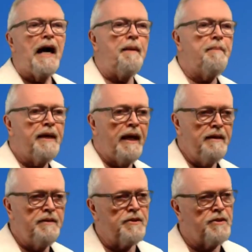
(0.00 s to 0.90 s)
began
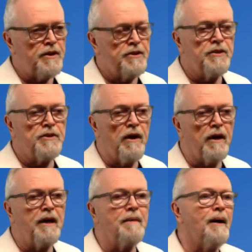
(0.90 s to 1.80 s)
this session
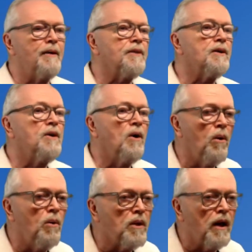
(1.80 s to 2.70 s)
talking about the
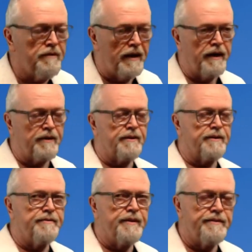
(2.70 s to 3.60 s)
goal of a heckler,
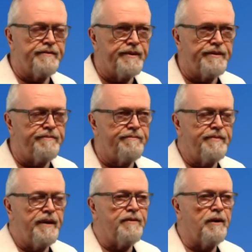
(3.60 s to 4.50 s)

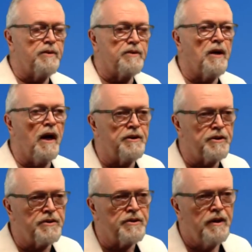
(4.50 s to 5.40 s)
if it was
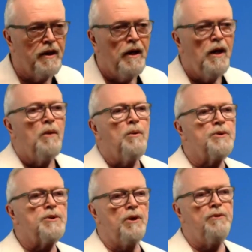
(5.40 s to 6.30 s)
conscious. Well,
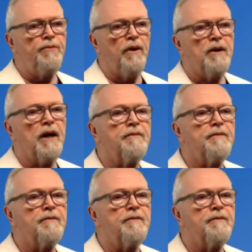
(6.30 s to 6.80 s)
so far, I've